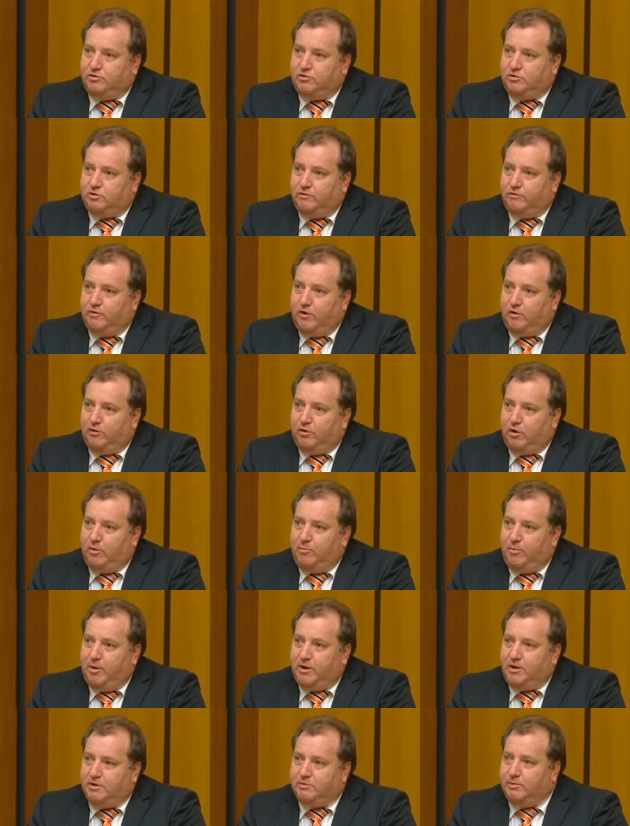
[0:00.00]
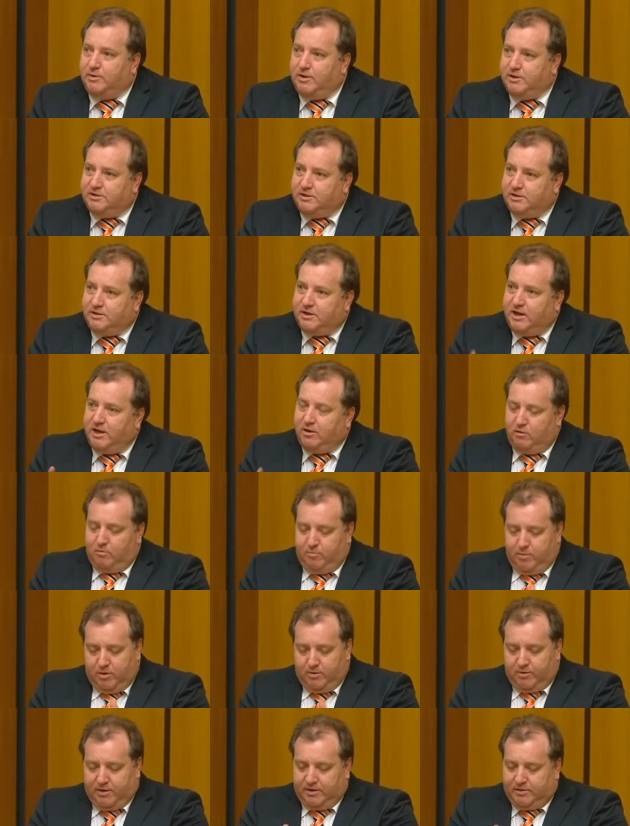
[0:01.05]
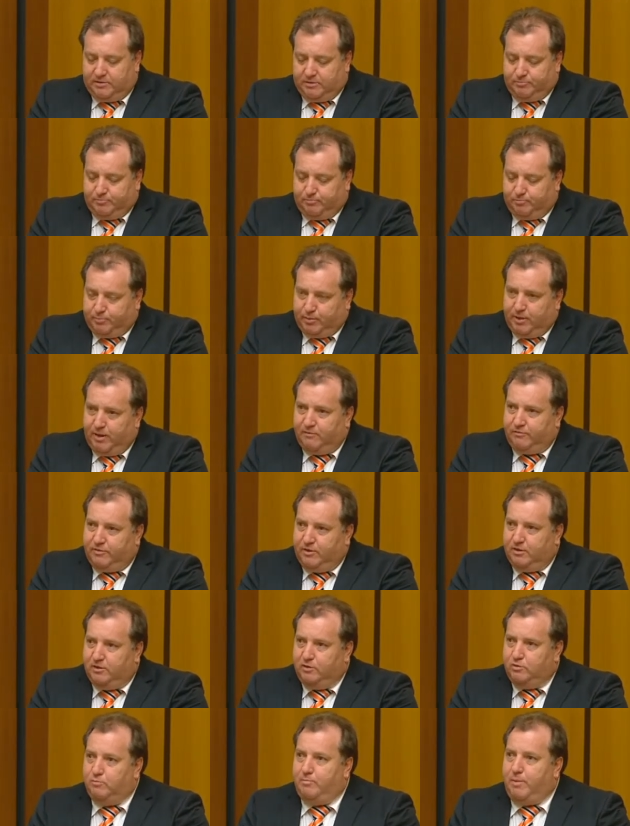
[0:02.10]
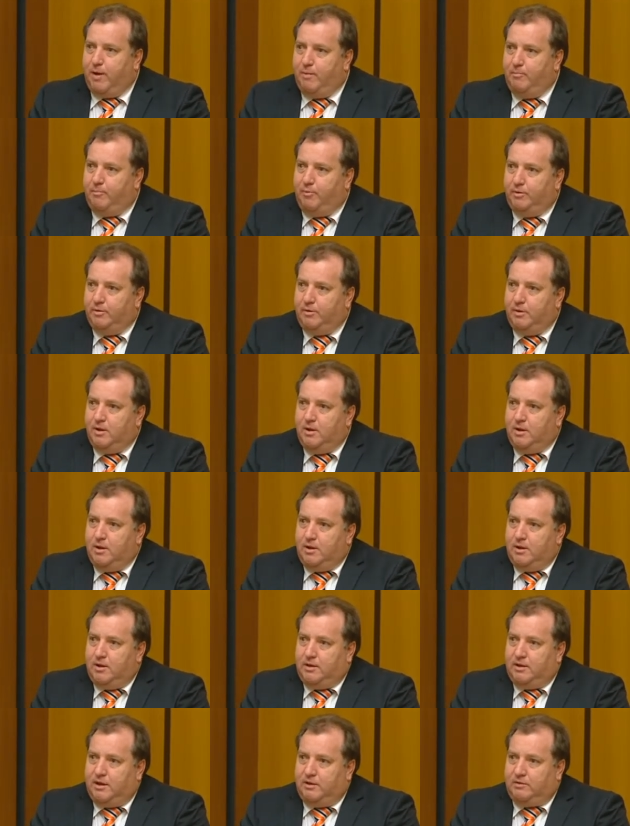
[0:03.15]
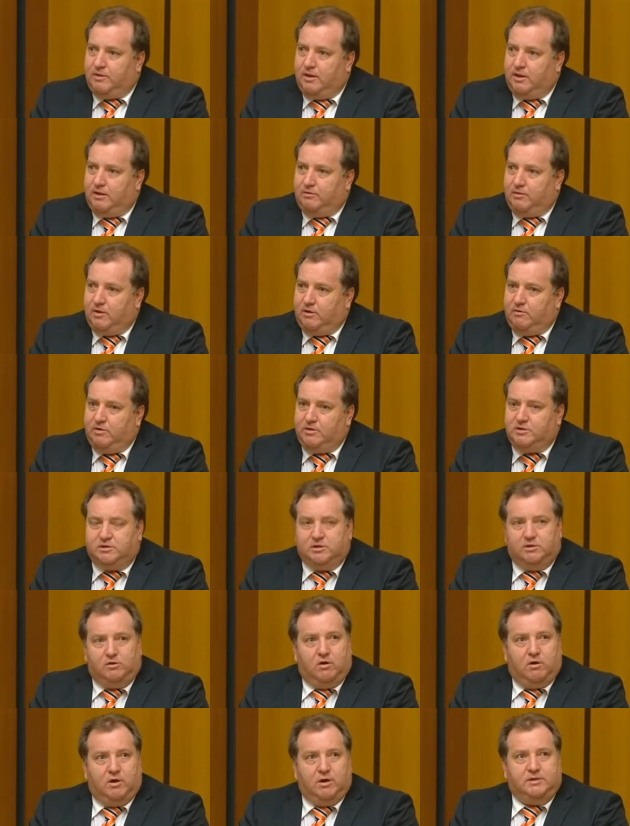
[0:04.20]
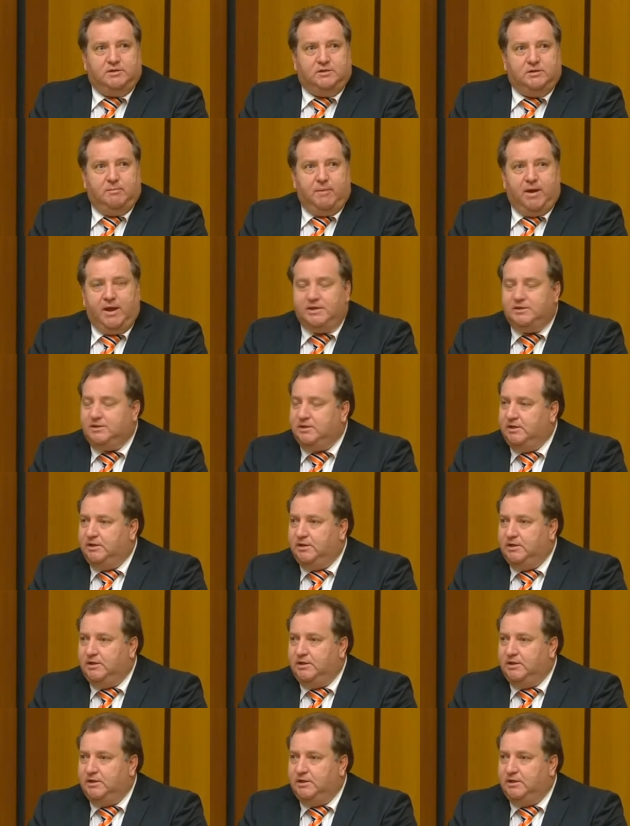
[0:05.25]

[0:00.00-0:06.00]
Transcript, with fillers: juvenile diabetes, when they sit down to a meal, they play with their little pump and get their insulin light. It's amazing.